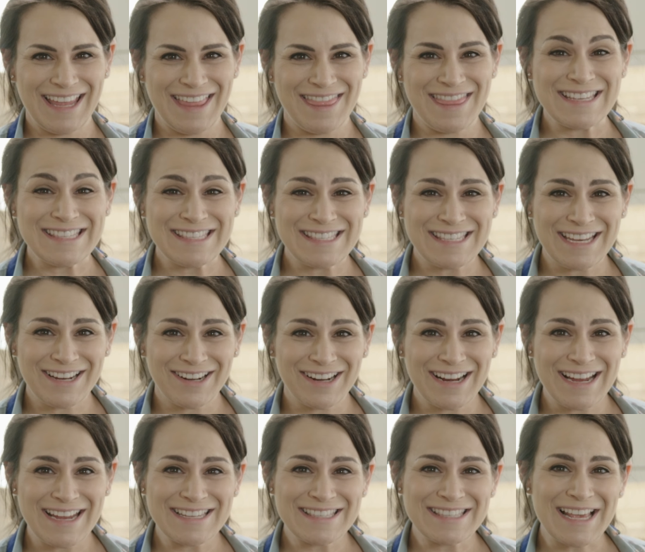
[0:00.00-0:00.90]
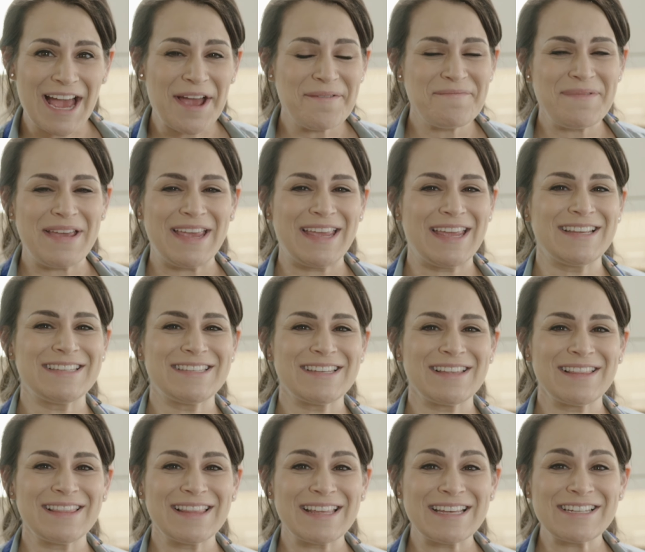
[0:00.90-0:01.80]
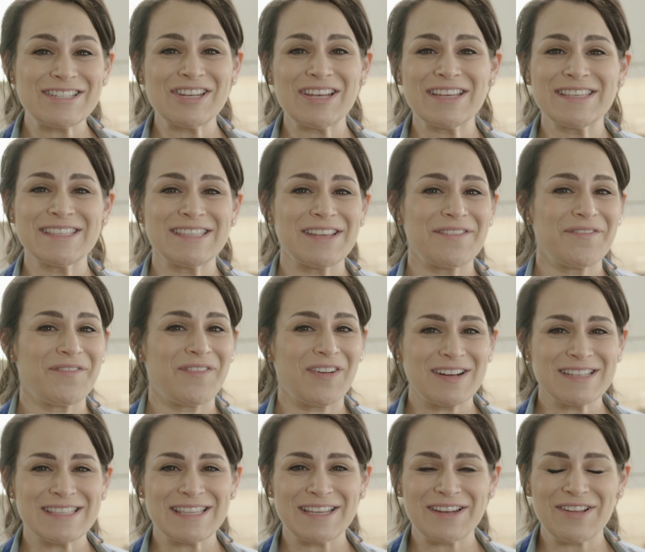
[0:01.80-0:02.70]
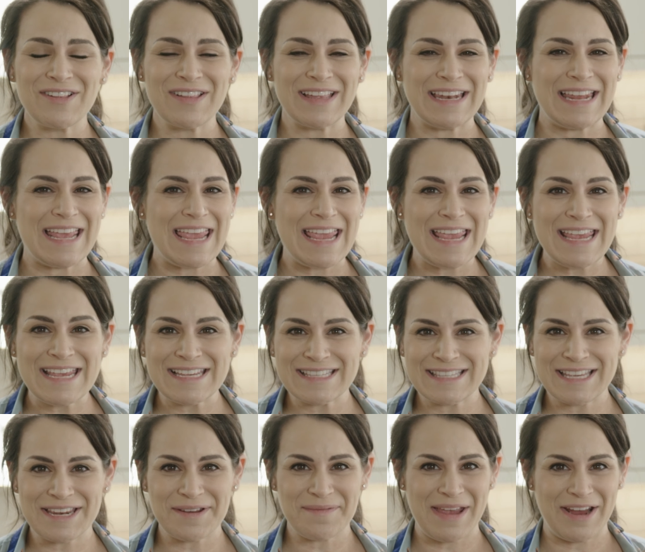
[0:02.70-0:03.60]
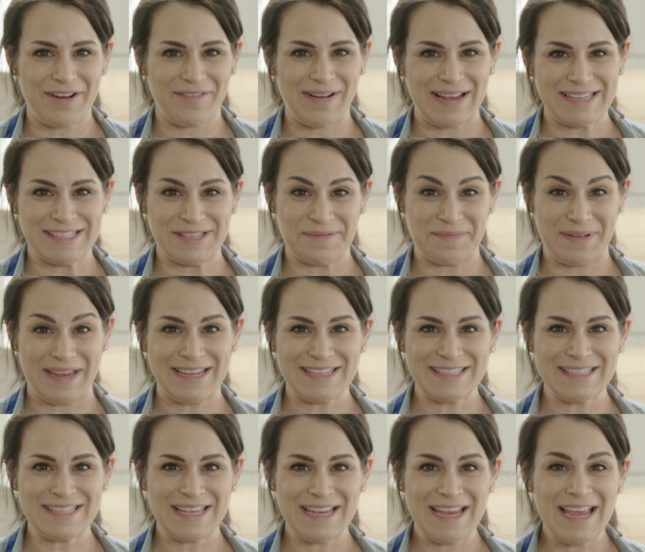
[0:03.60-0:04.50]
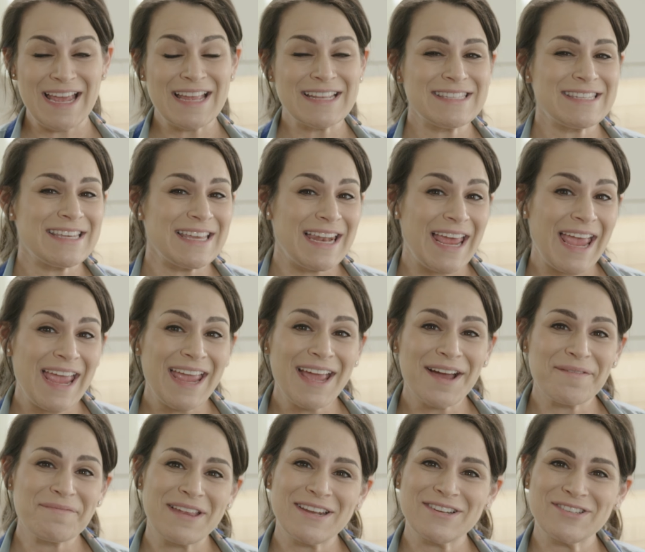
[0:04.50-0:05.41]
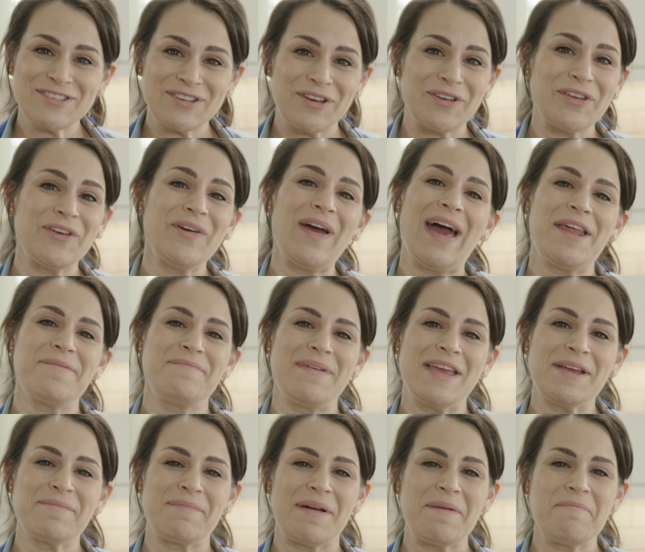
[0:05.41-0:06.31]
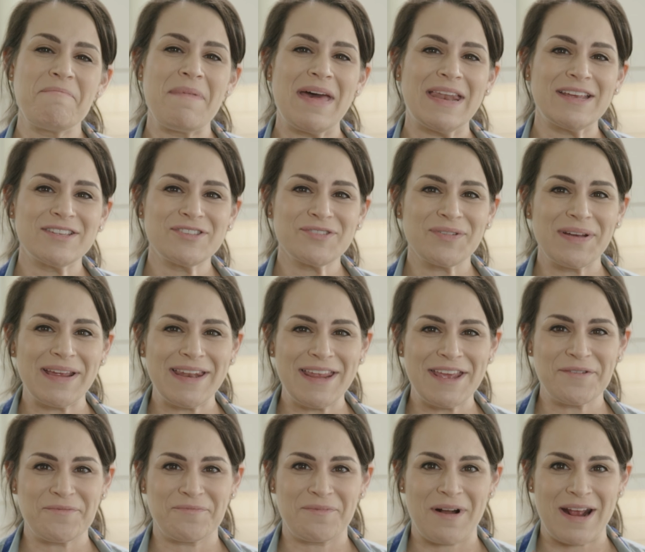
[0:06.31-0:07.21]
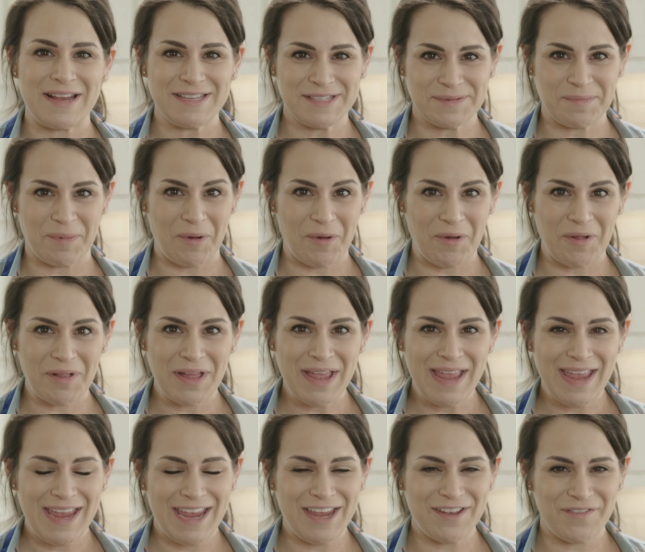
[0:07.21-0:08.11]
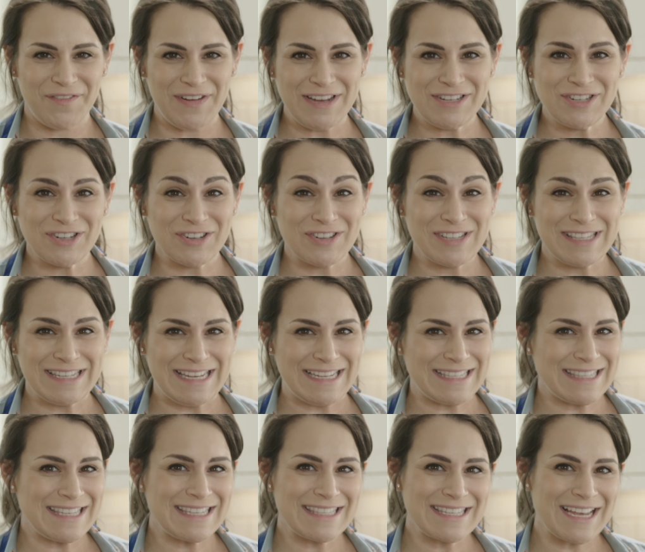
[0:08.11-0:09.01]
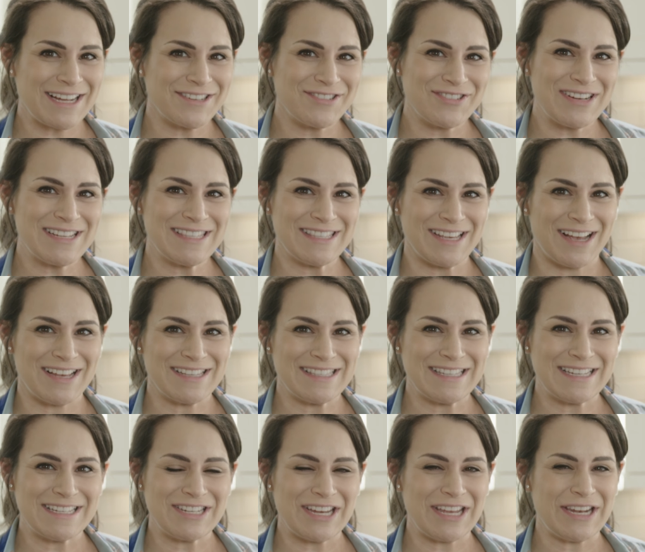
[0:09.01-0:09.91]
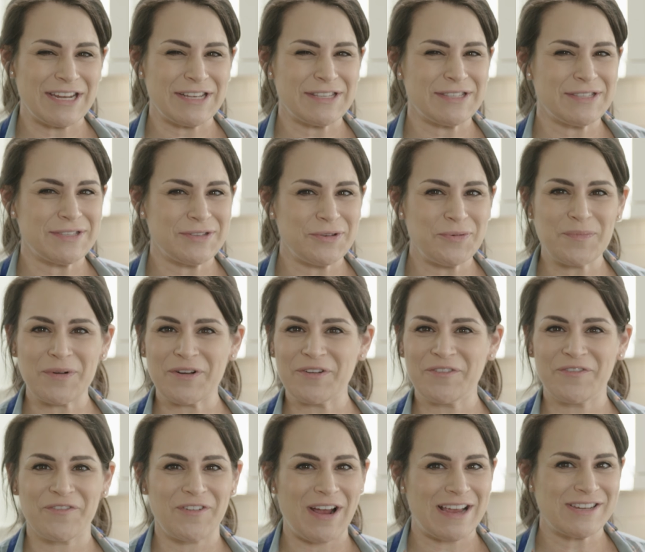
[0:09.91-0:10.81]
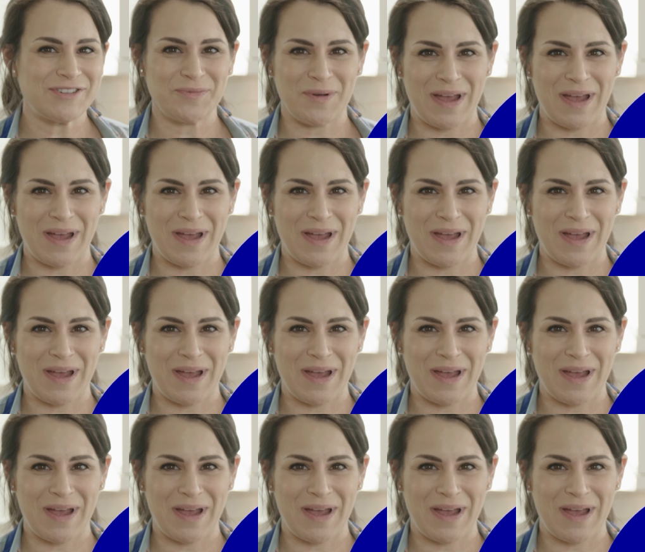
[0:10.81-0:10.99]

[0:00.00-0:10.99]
In this series, I'm making delicious, versatile, and easy to make recipes. Today, I'm gonna show you how to make my Mediterranean rice bowl. It features Neese's country sausage in a super fresh